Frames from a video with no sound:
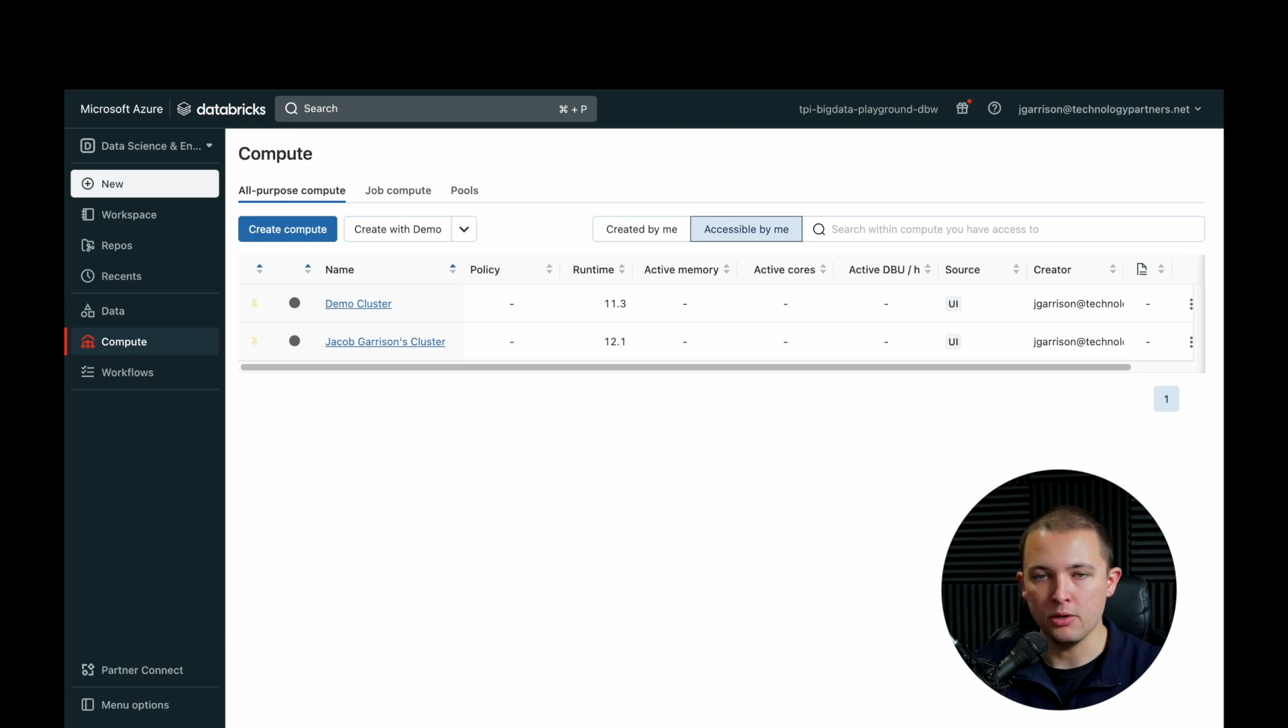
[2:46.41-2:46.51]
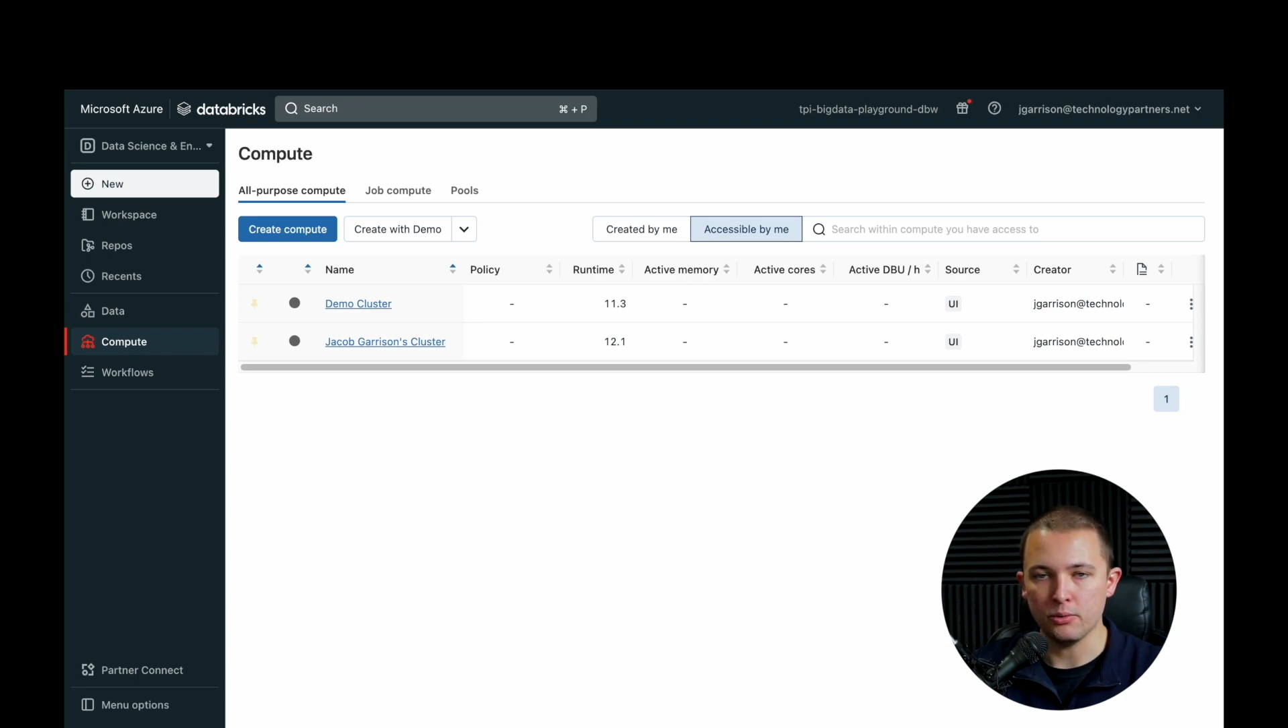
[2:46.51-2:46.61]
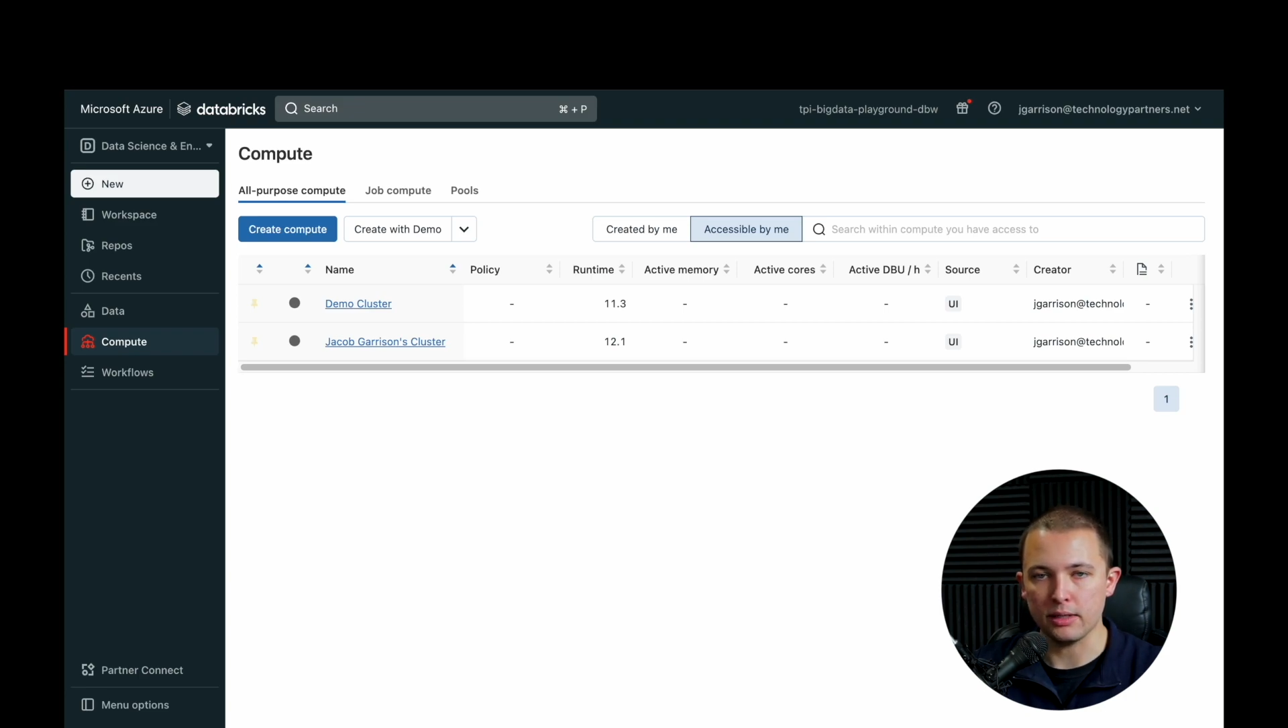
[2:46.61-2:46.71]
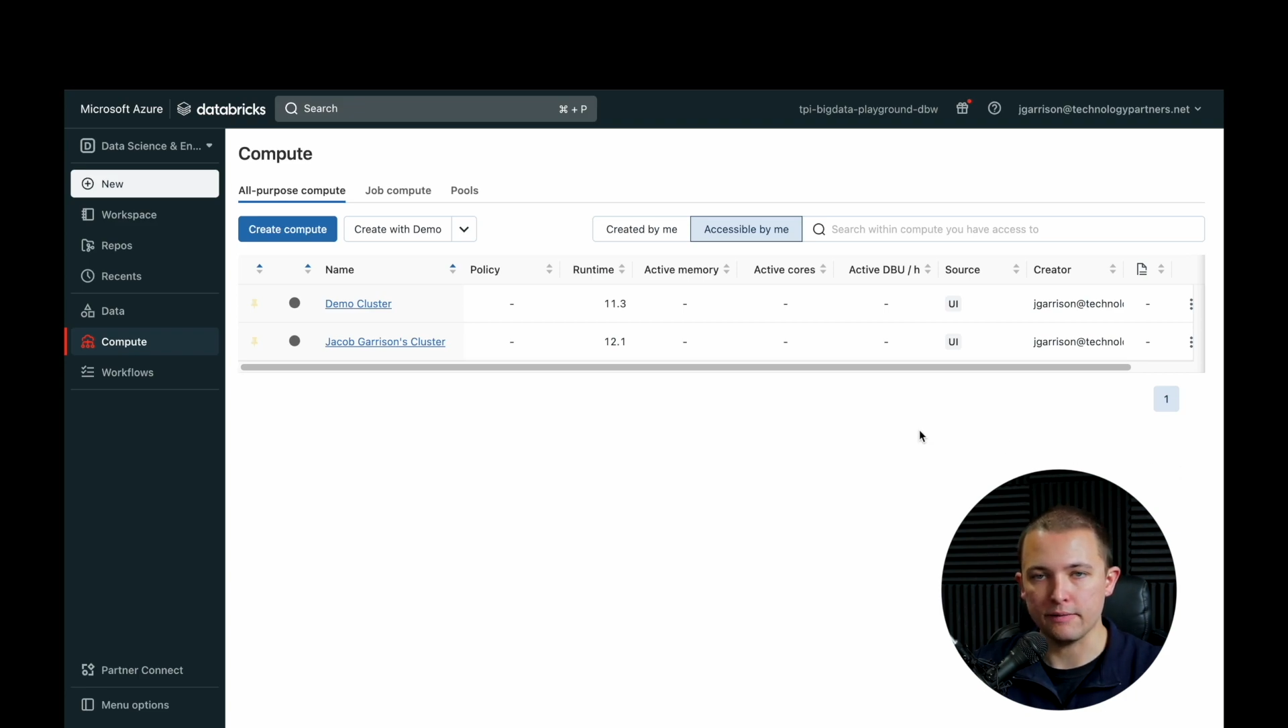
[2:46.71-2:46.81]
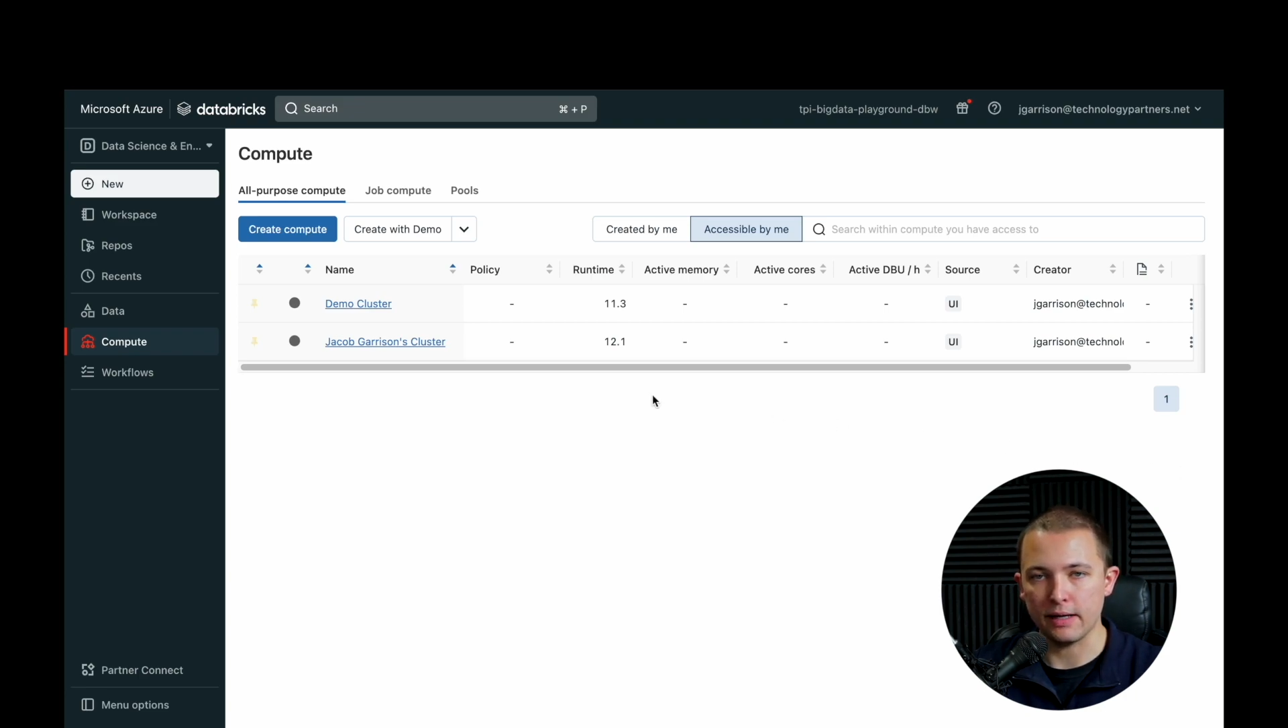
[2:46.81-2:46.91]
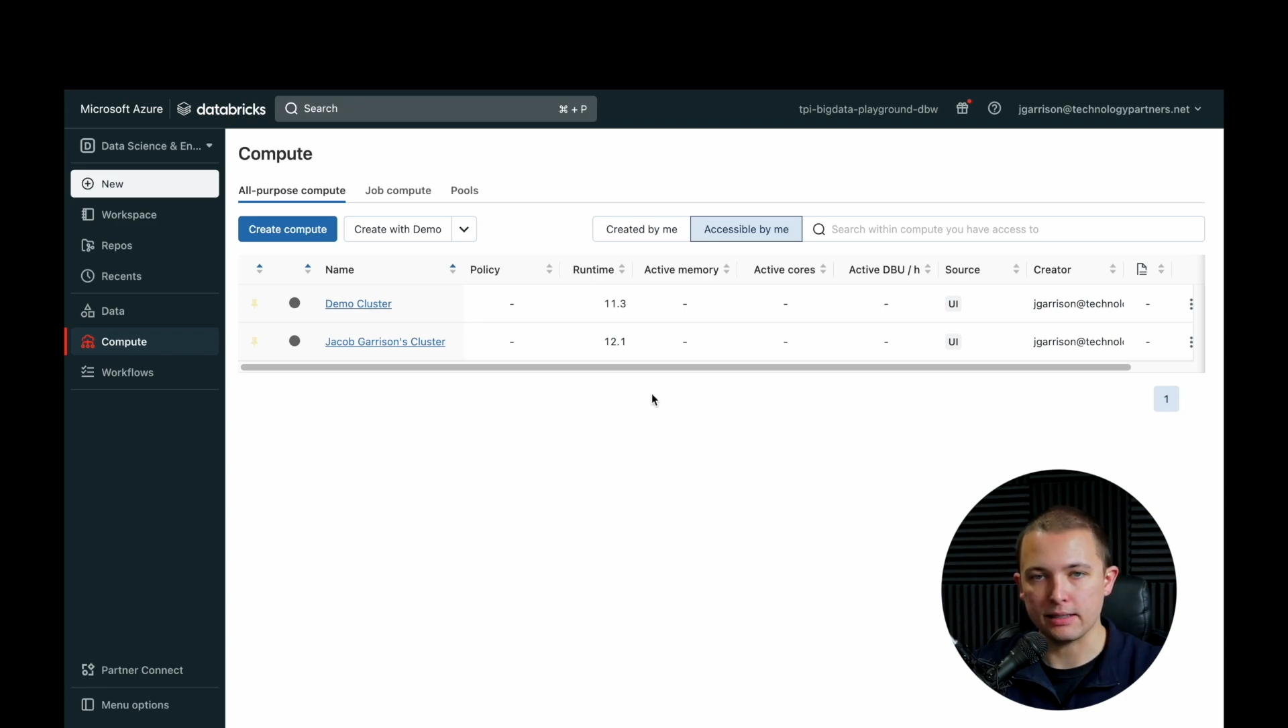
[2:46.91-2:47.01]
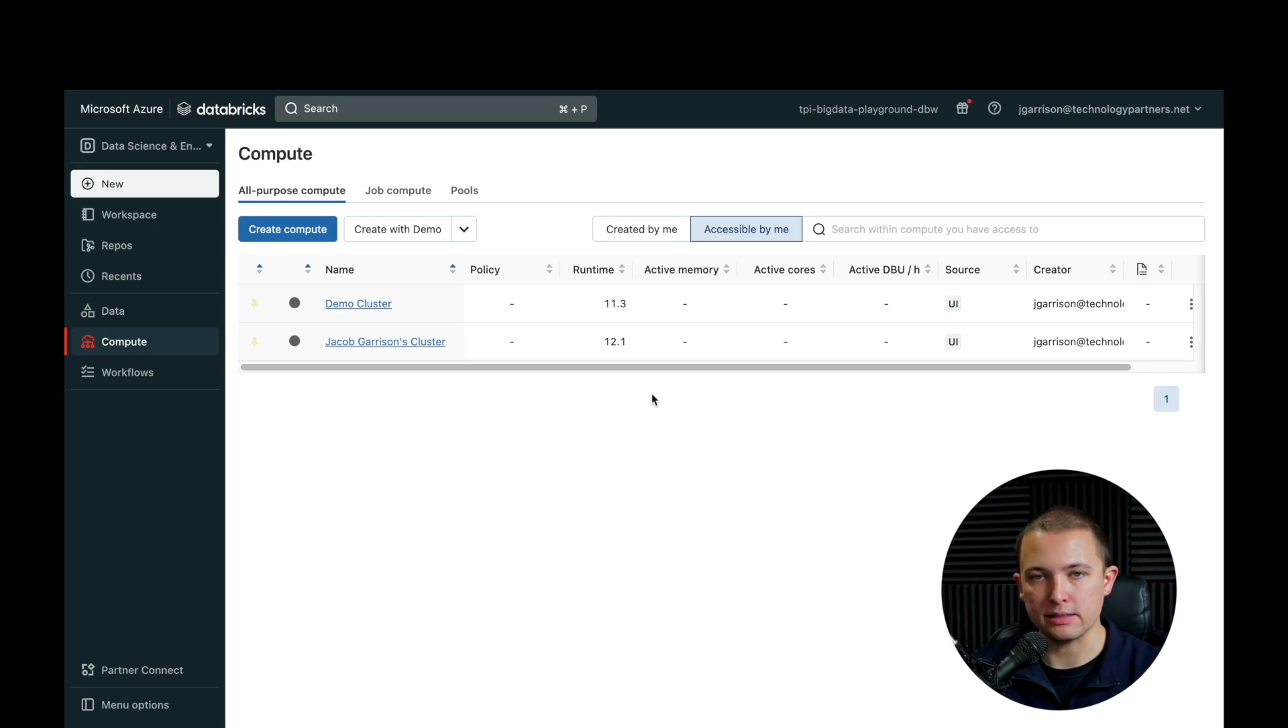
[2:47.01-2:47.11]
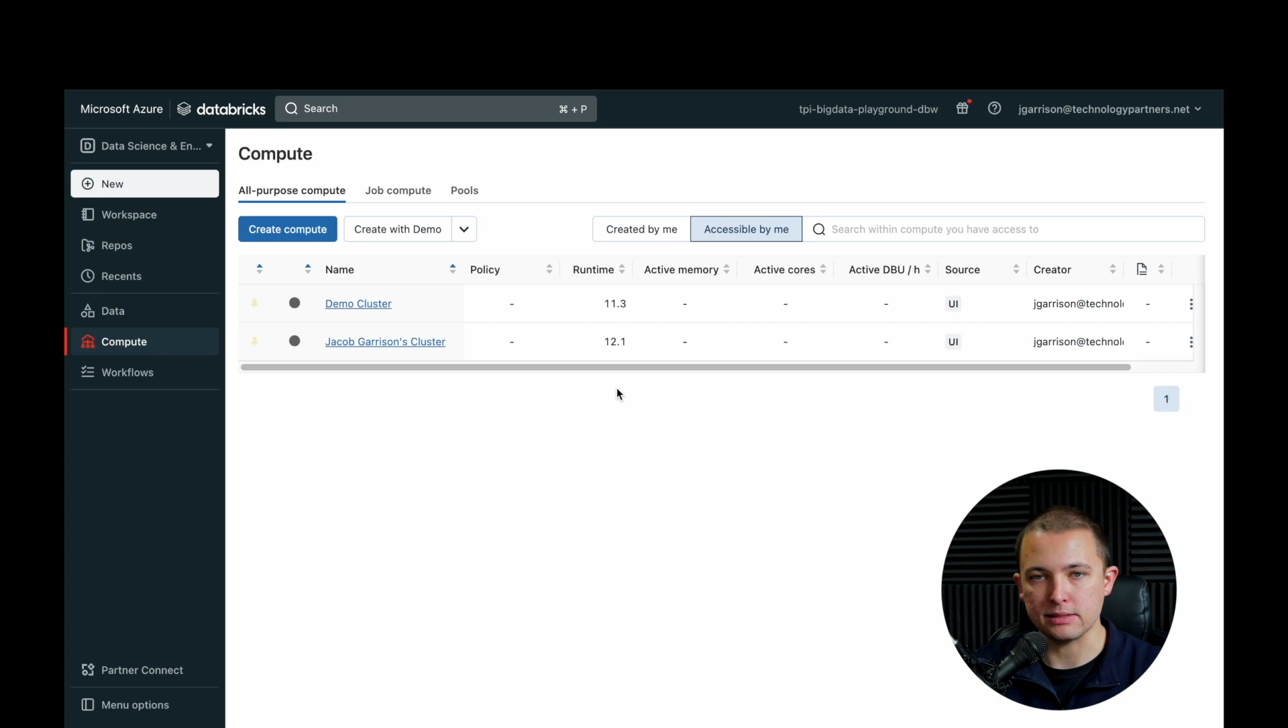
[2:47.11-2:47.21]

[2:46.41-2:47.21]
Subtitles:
will have access